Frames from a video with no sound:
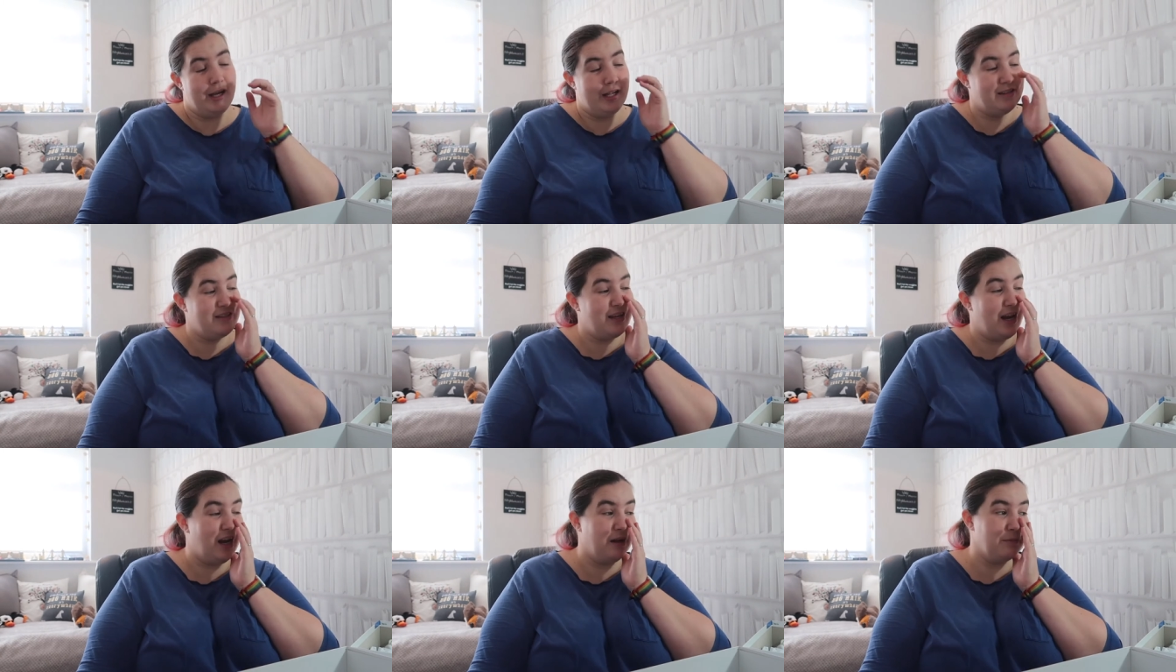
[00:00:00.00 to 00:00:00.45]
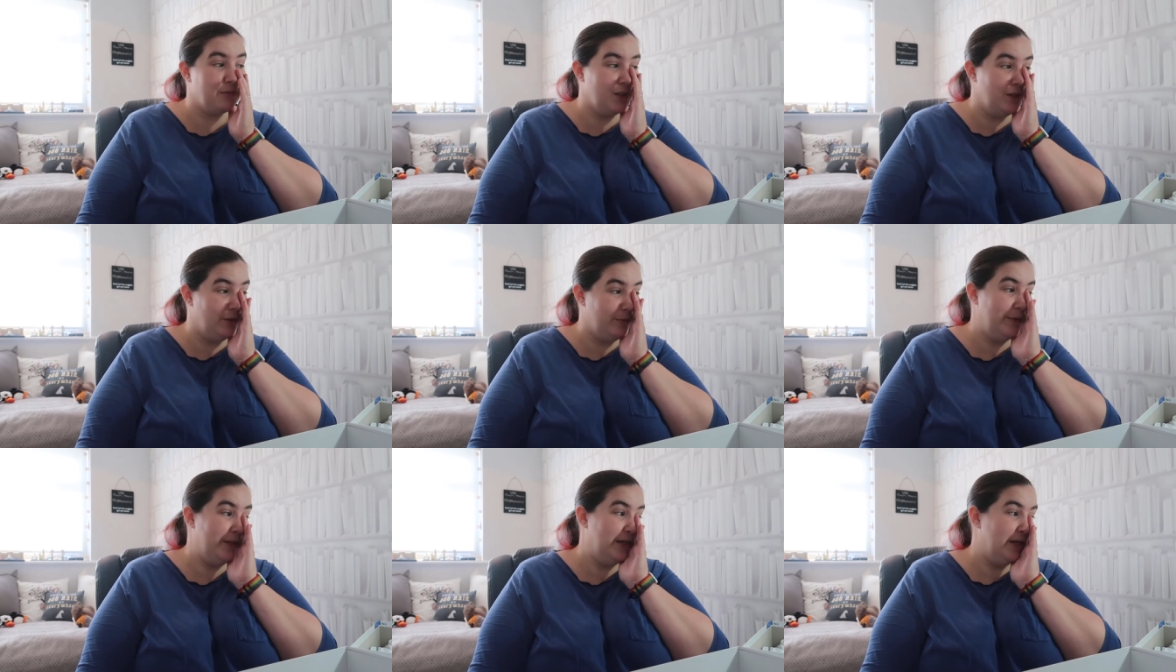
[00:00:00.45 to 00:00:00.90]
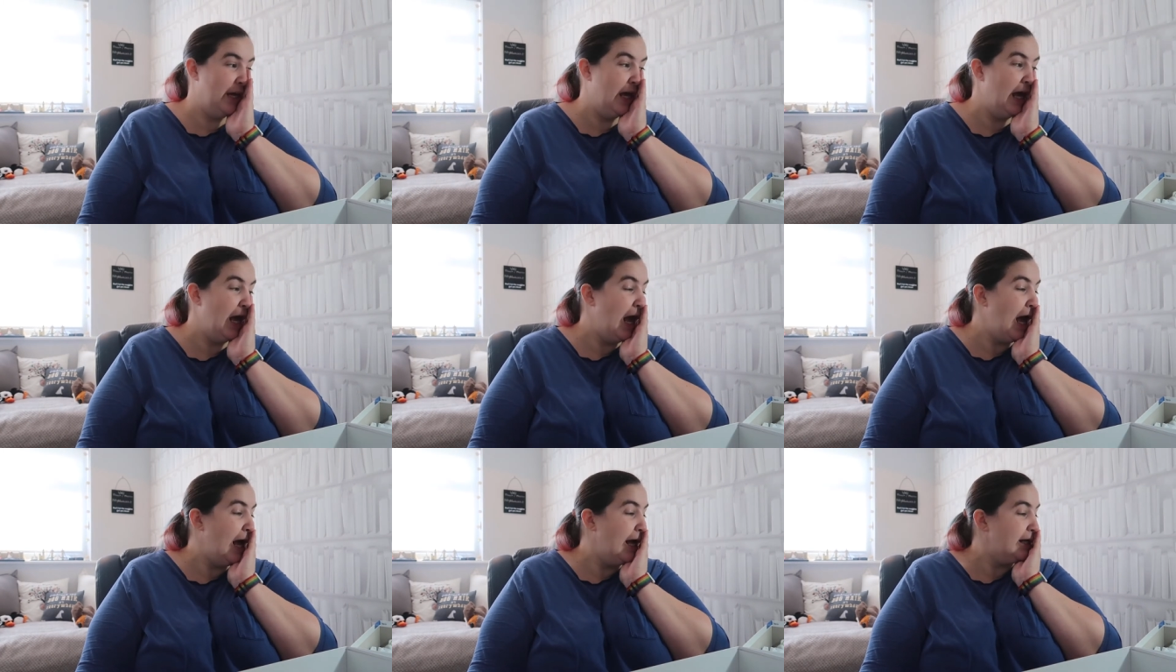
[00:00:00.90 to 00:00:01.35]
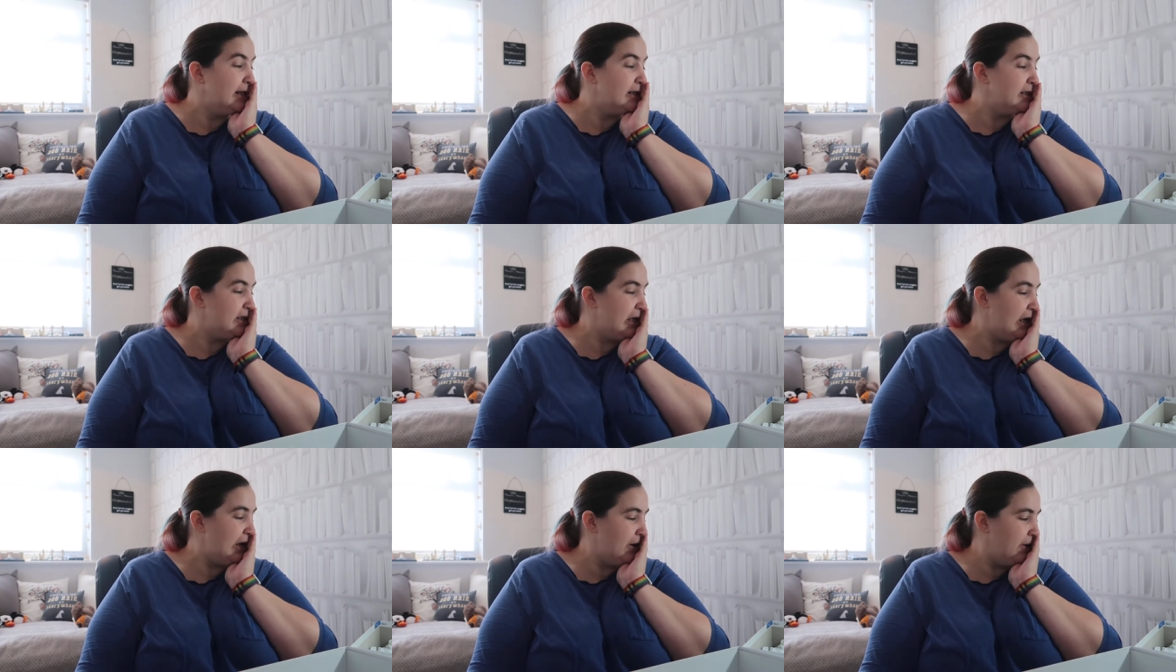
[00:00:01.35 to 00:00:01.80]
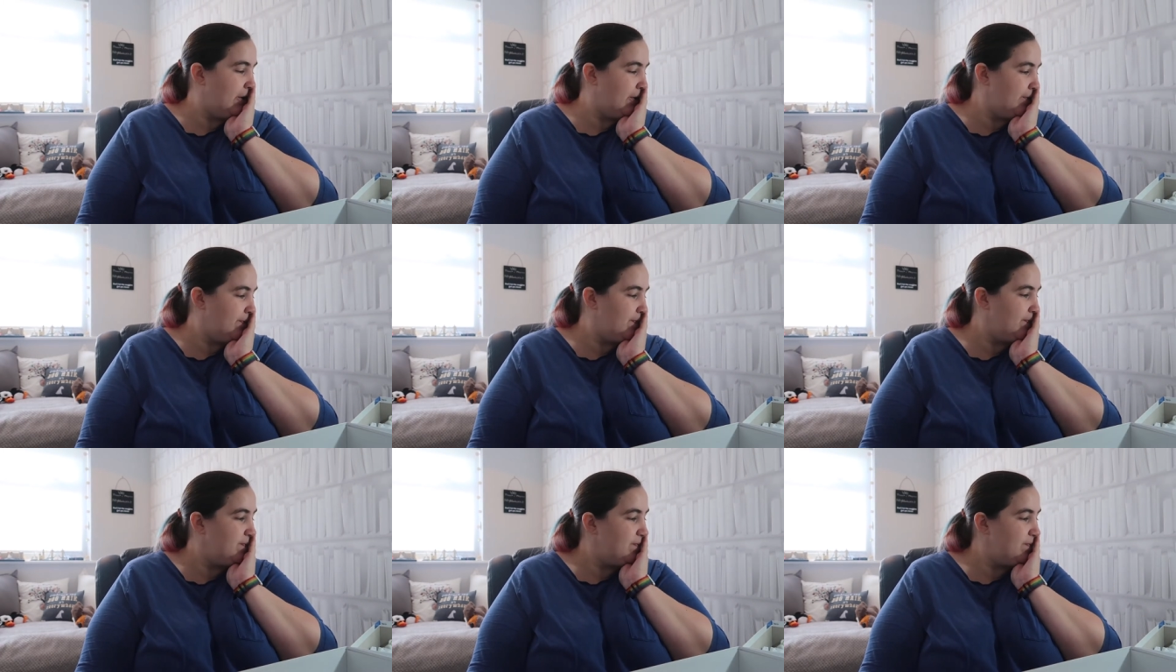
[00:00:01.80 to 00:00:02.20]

it's an absolute winner so